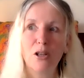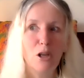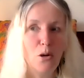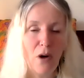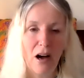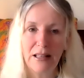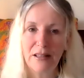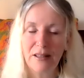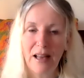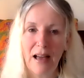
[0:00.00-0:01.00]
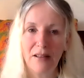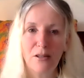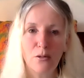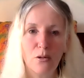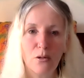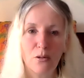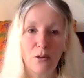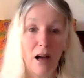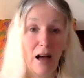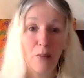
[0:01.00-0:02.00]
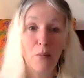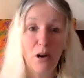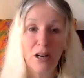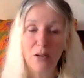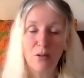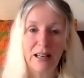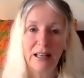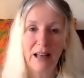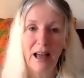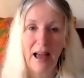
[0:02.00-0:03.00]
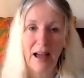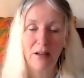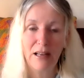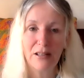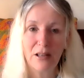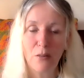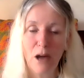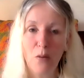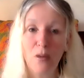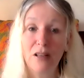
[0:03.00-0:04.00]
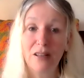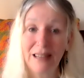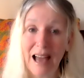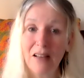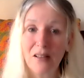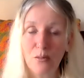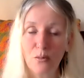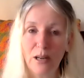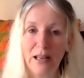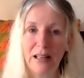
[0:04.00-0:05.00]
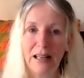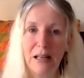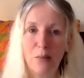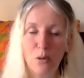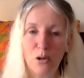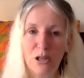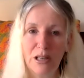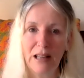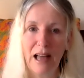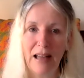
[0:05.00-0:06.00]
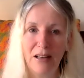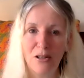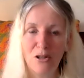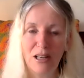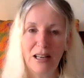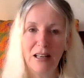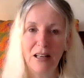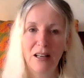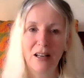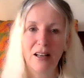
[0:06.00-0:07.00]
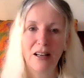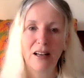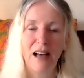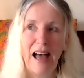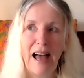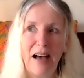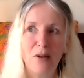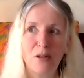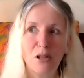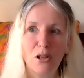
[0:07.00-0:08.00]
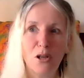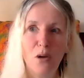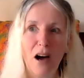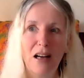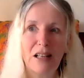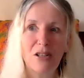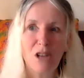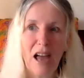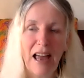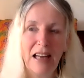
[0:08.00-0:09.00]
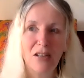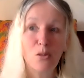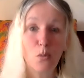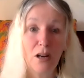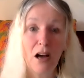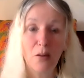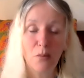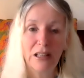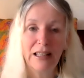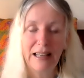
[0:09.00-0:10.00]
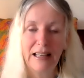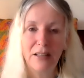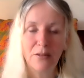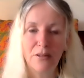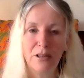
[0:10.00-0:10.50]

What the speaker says: new mindsets, and Mercury in Aries at the moment, that's really pushing that energy. How do I change what I believe?